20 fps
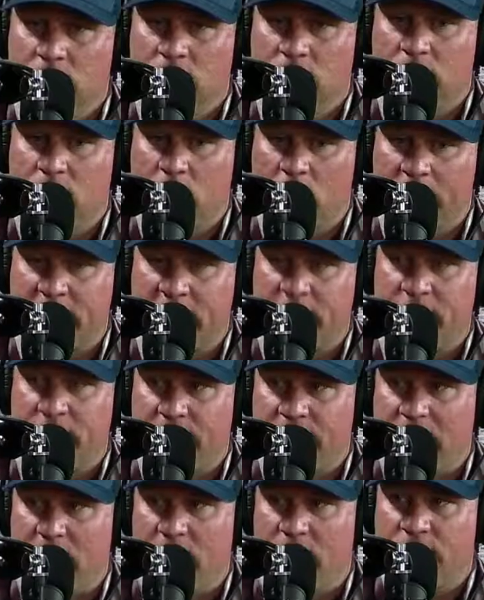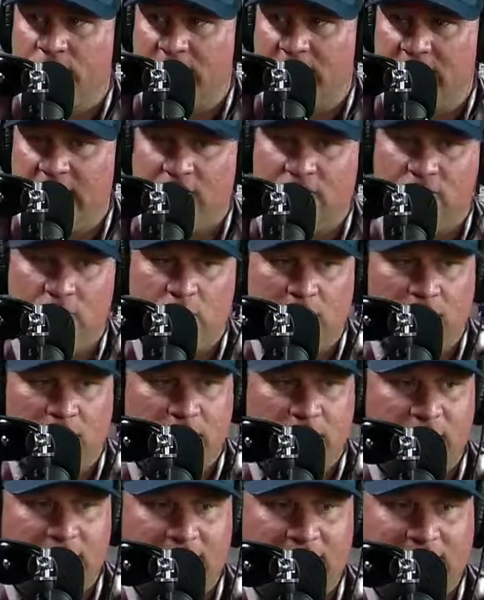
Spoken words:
working 3 hours a day, 2 hours a day,